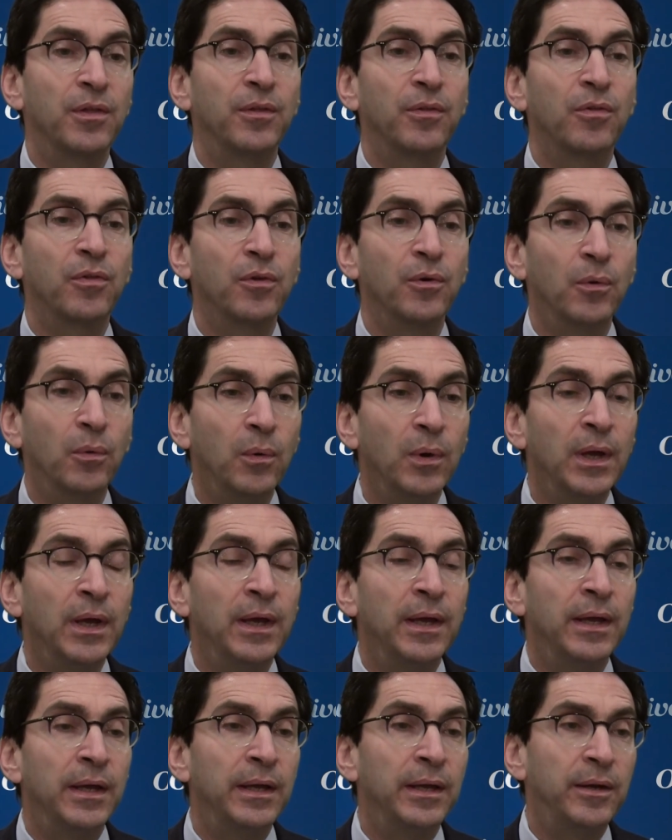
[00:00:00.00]
And so
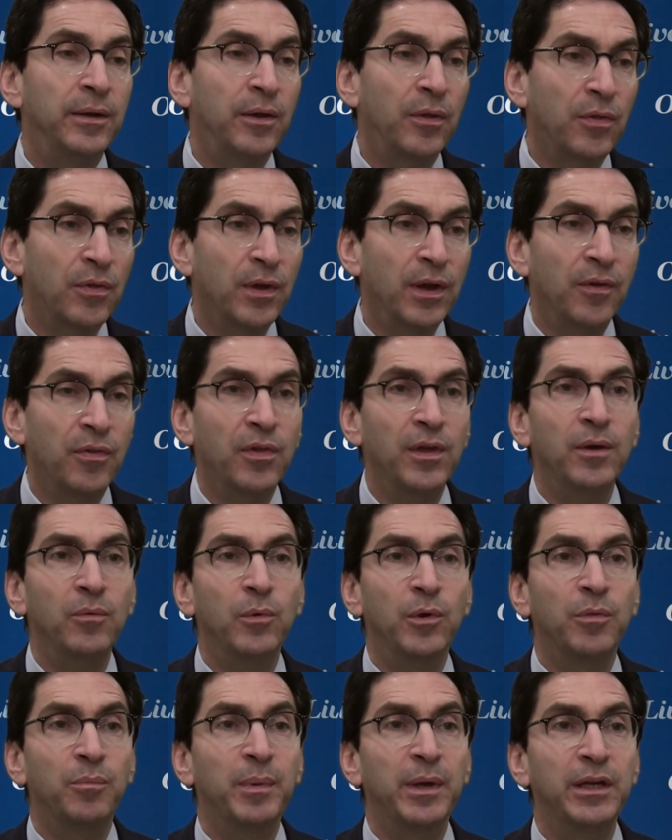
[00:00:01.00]
in discussing
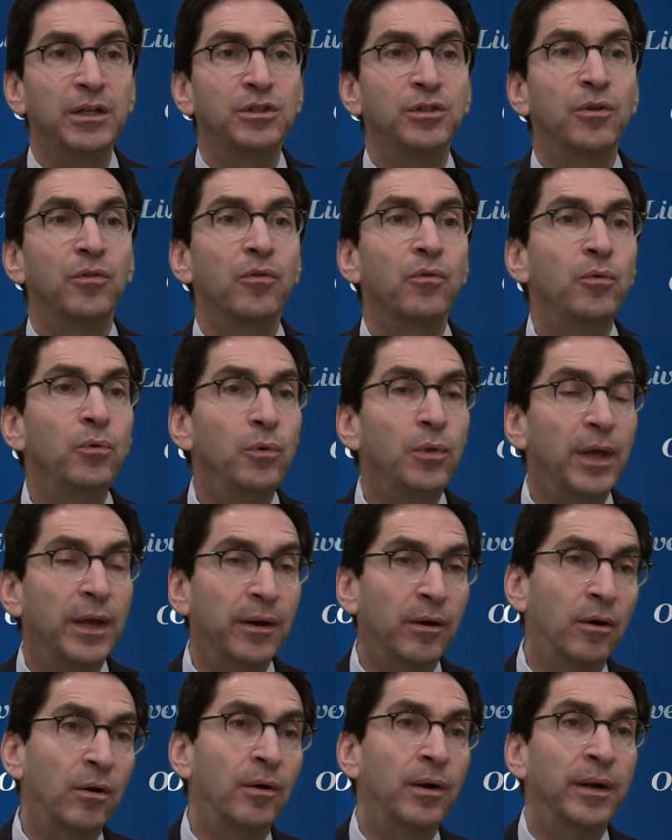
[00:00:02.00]
with patients who
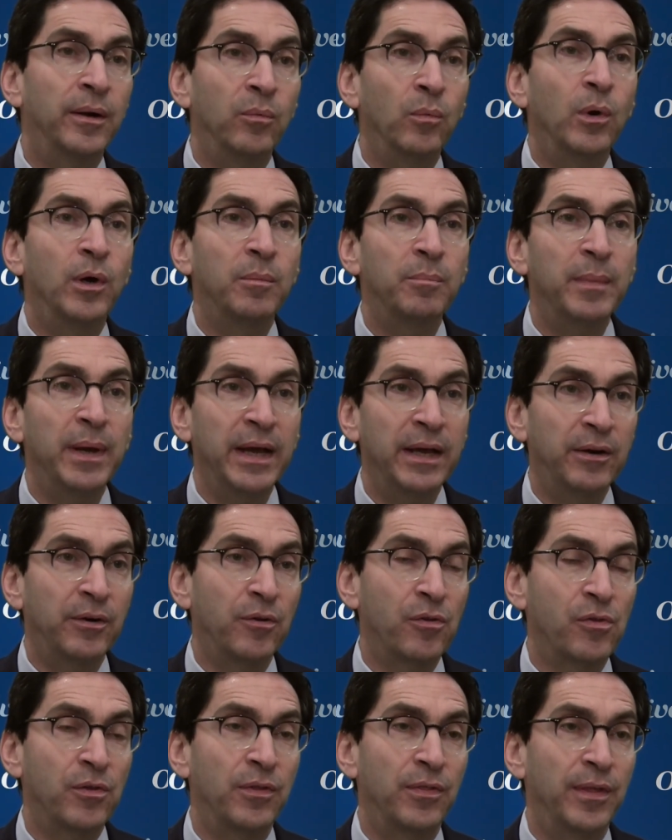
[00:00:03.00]
they are and what
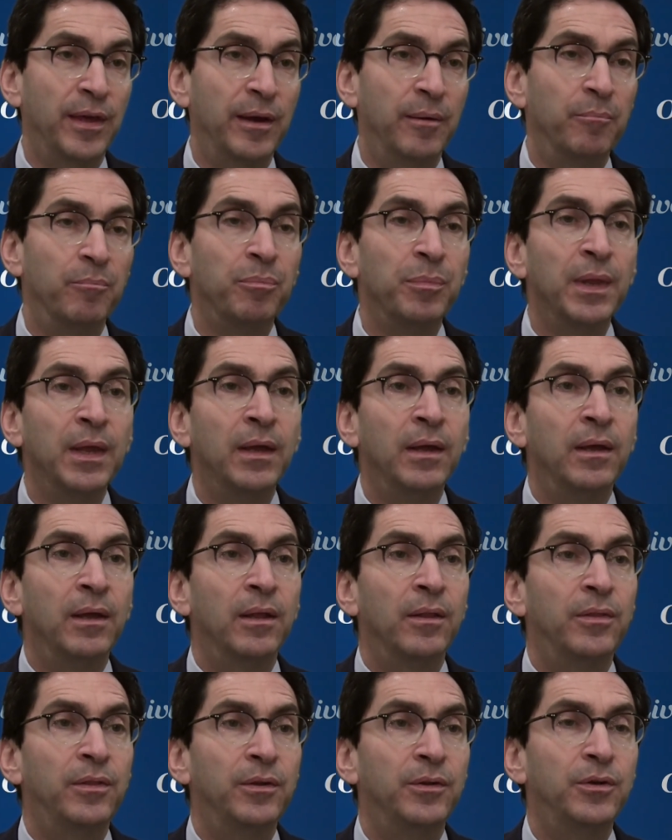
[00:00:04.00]
matters to them,
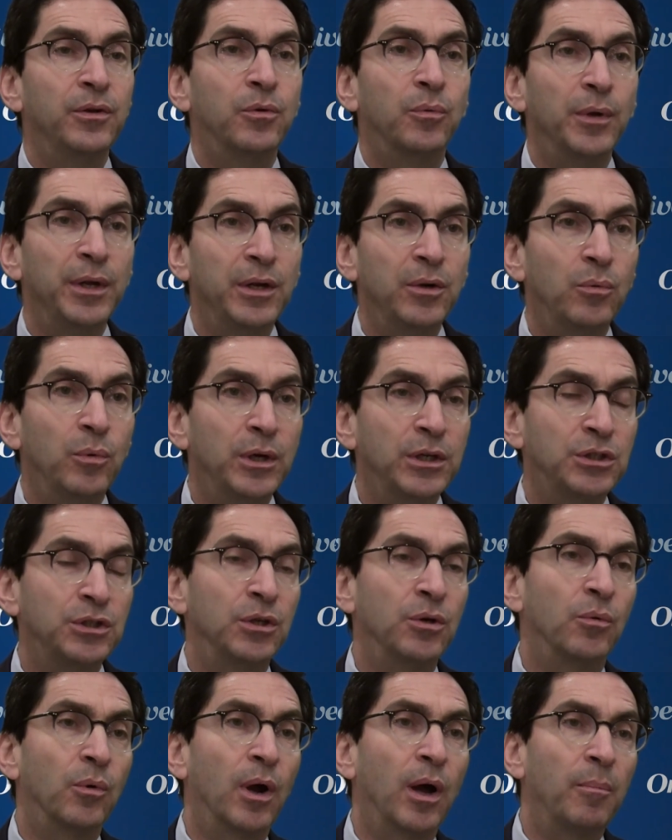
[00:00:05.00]
the degree to which
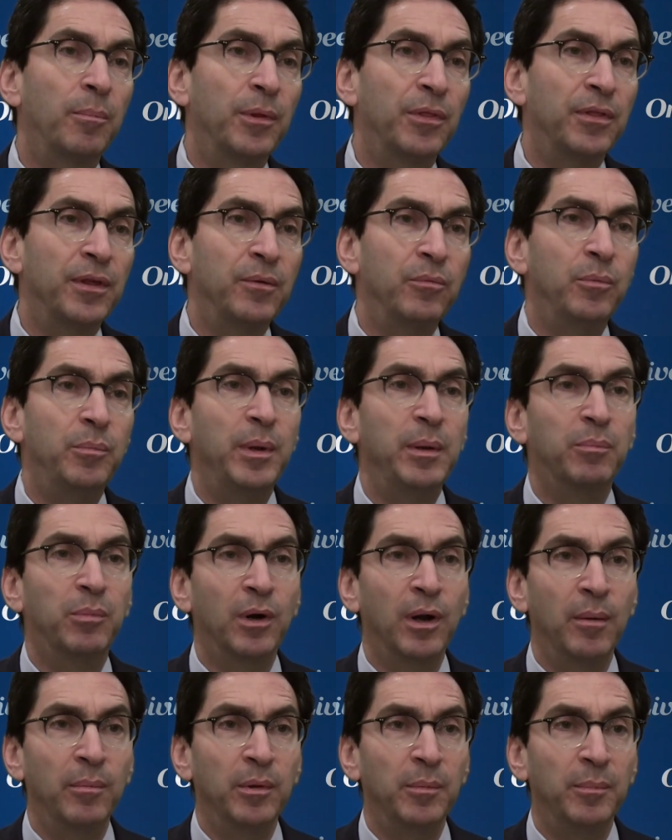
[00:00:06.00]
a neuropathy would be
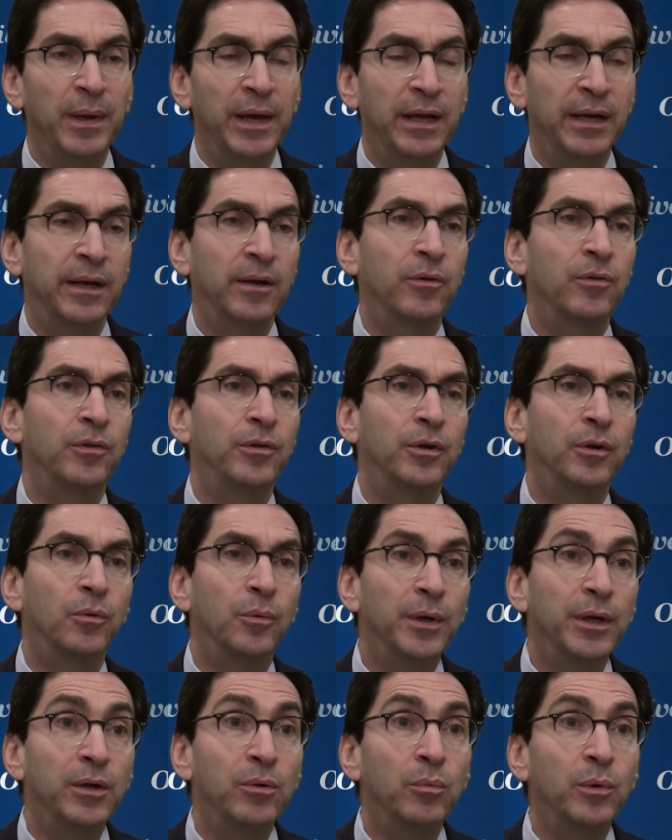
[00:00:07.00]
problematic or the
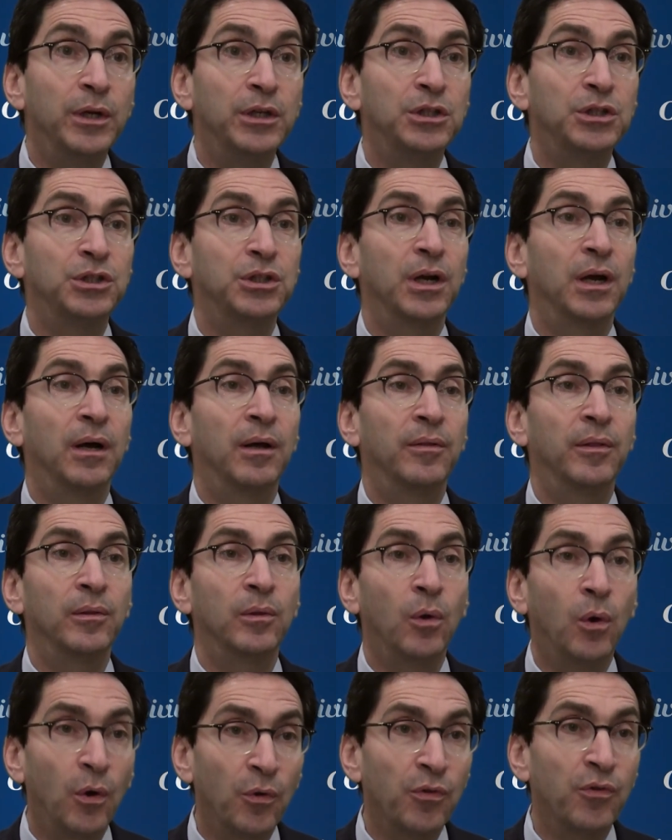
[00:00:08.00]
degree to which uh, the
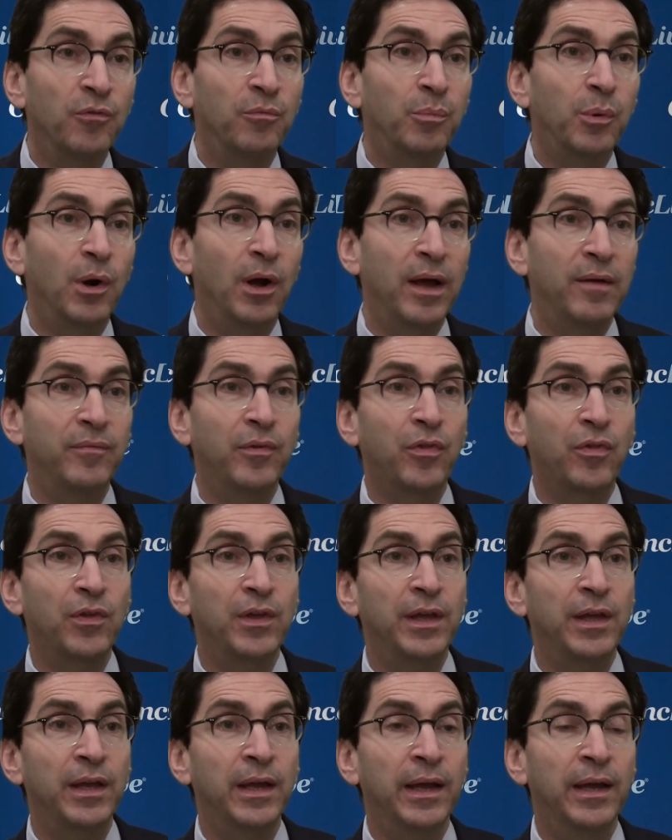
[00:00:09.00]
loss of
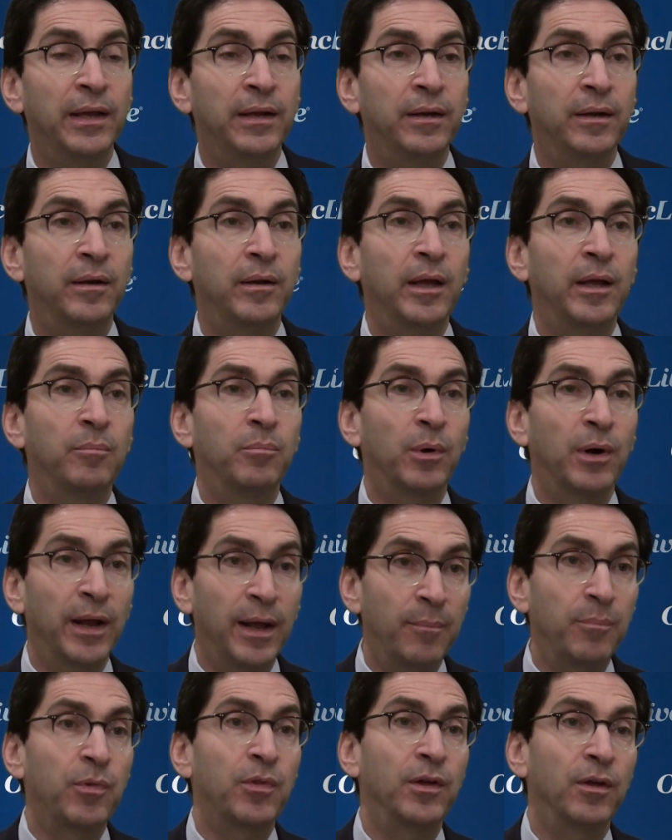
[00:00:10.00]
privacy and, and
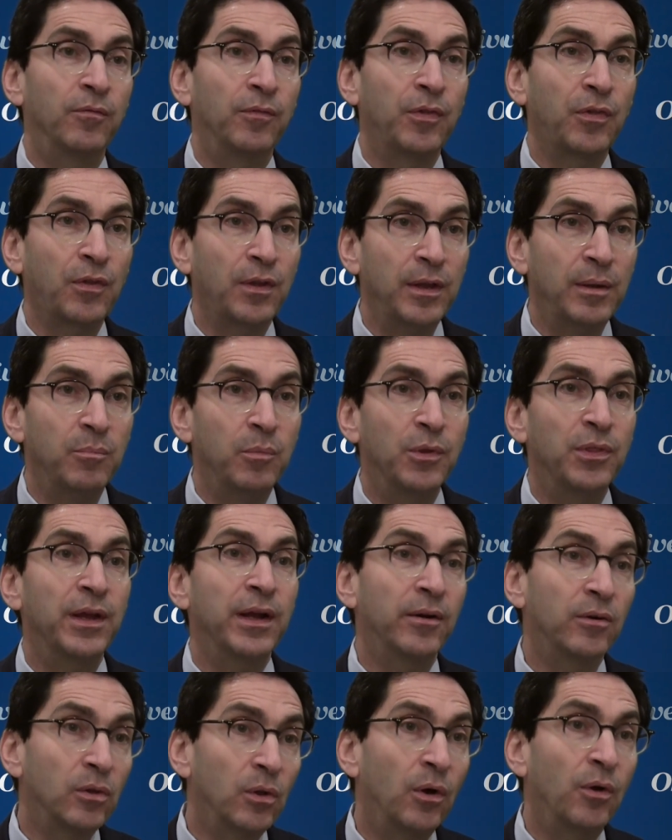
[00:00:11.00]
perhaps self-esteem with
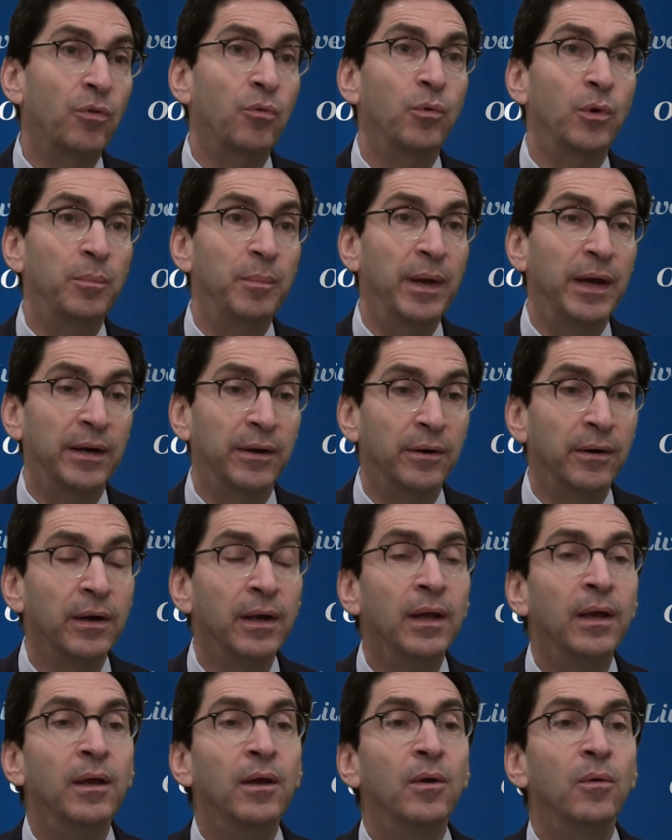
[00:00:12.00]
hair loss would matter
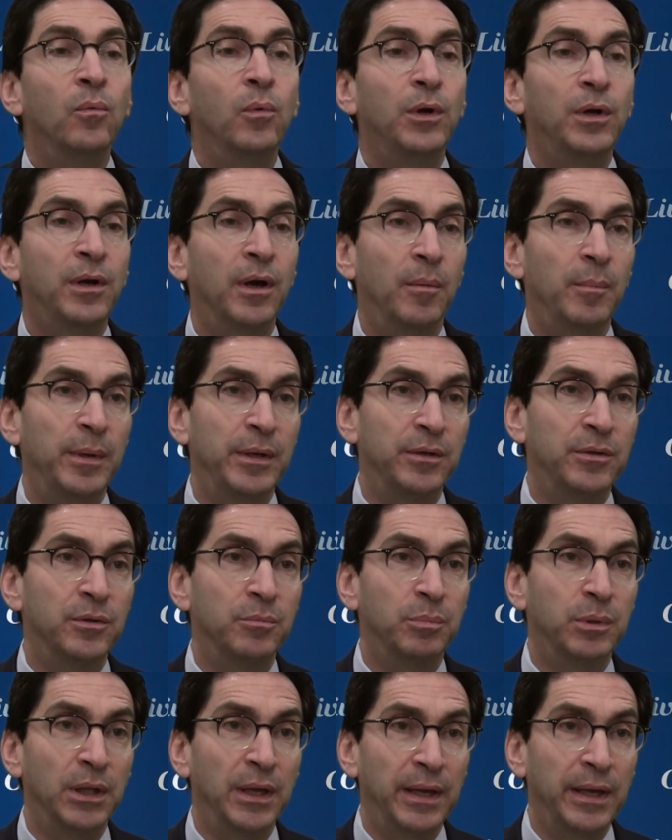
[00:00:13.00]
would come
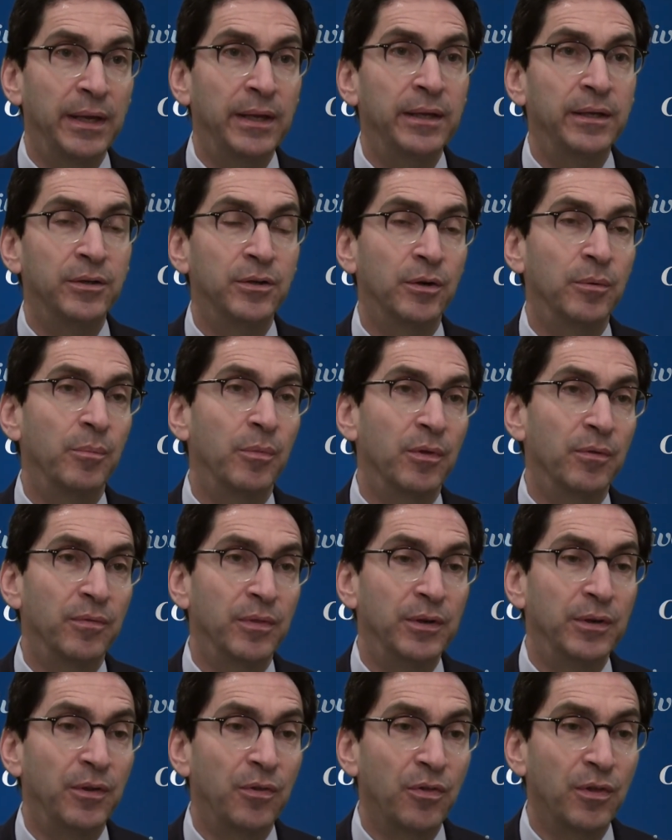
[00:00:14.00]
into play in terms
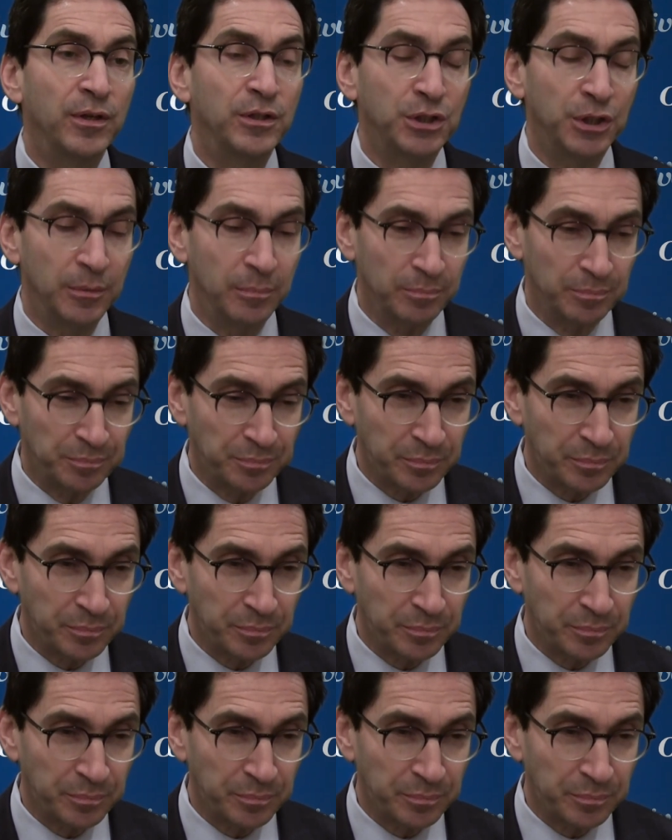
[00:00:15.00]
of the decision.